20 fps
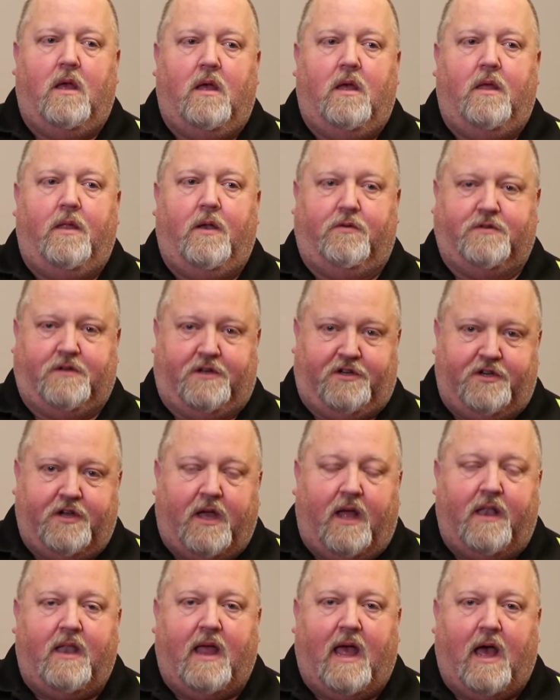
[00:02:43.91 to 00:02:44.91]
There was a
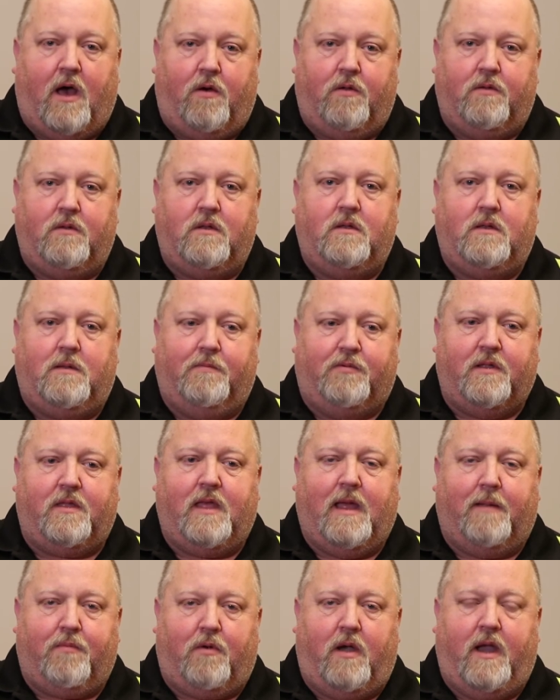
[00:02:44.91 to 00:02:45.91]
shutdown to put
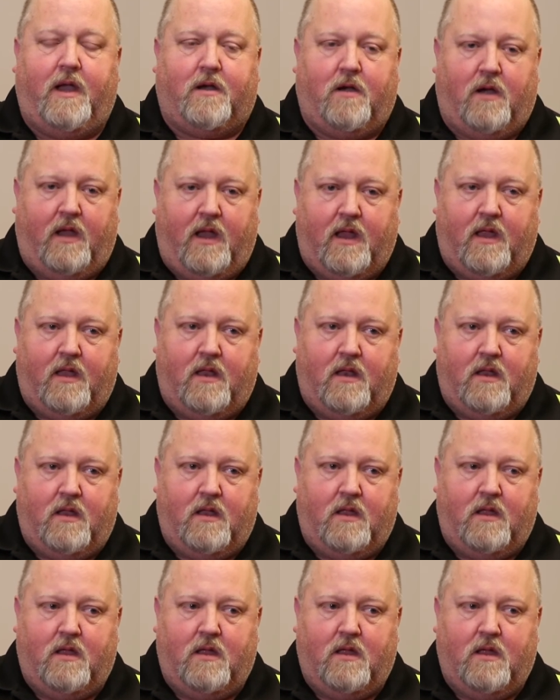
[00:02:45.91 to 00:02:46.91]
that breaker in.
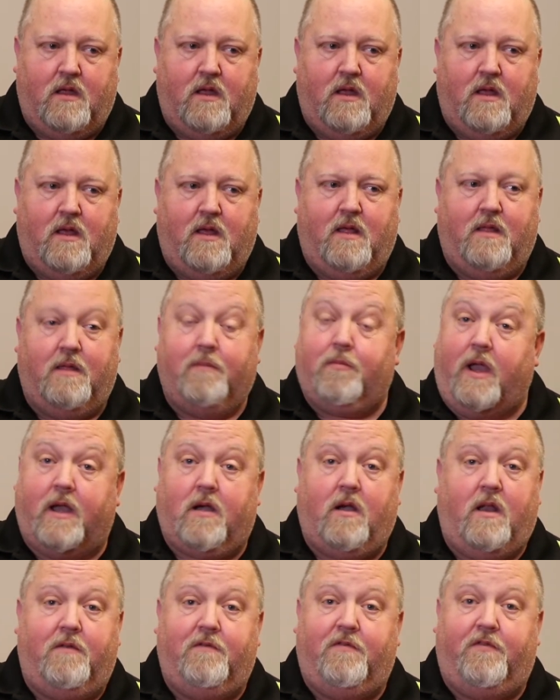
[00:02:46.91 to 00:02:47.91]
The
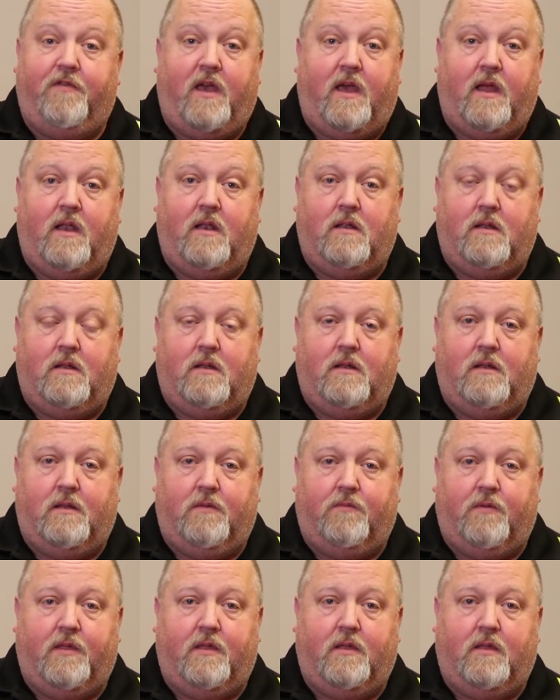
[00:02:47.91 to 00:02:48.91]
breaker didn't fit.
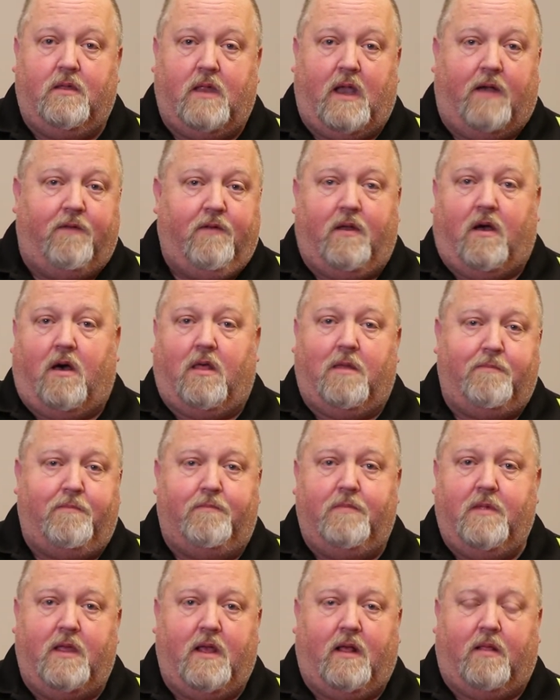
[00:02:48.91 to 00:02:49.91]
When all
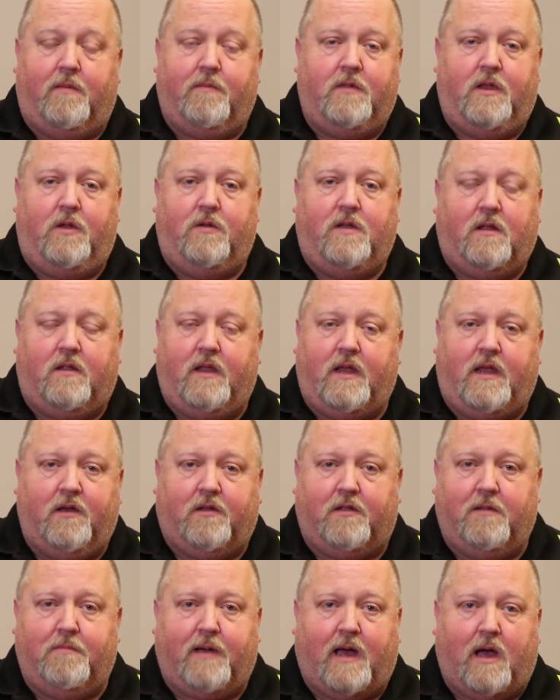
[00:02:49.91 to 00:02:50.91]
the utility
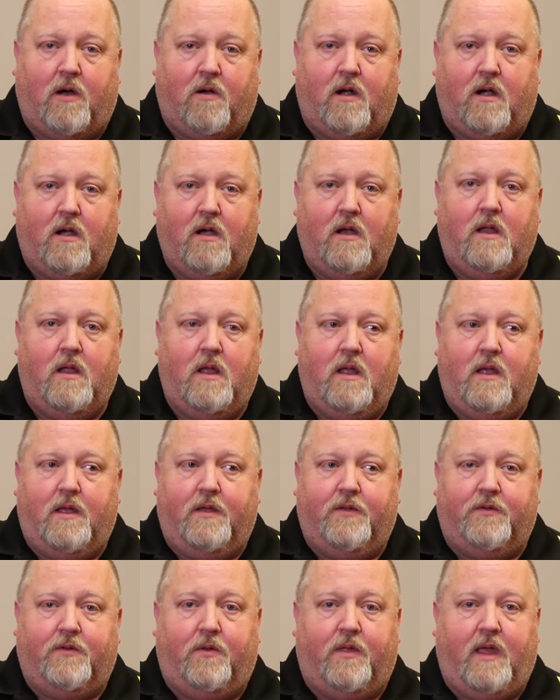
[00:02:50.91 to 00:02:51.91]
killed the power,
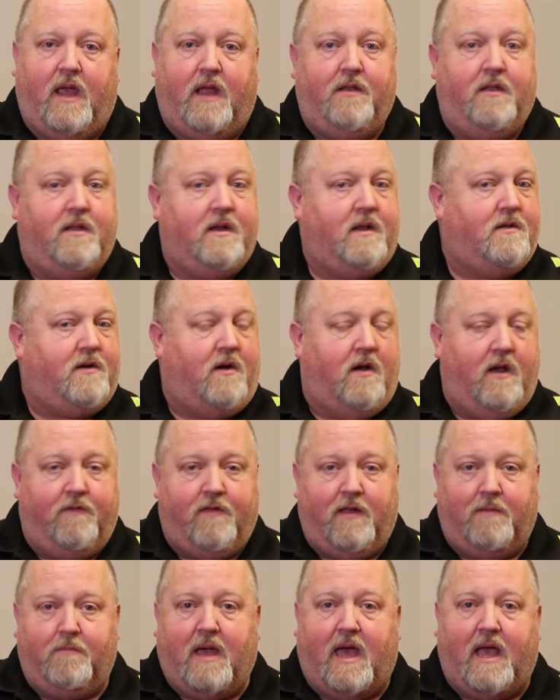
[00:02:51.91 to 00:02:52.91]
so they had to turn
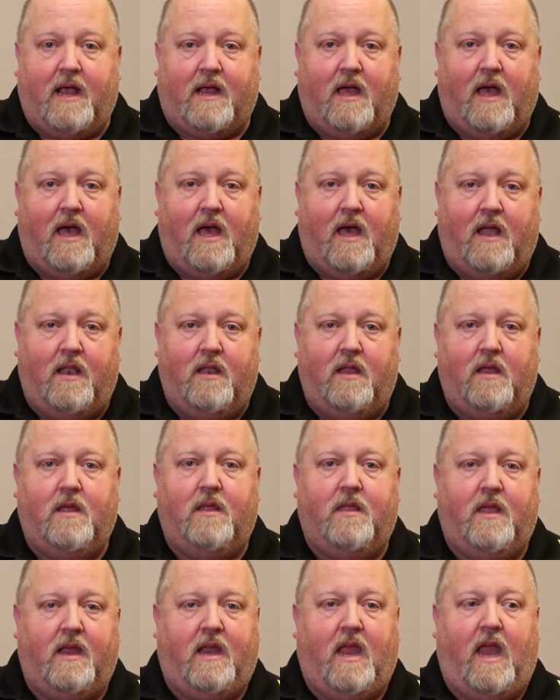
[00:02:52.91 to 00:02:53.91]
everything back on.
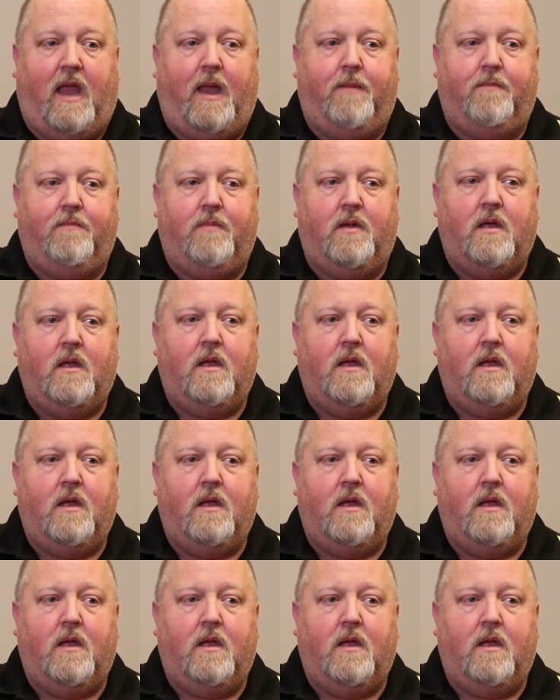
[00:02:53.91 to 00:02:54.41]
They came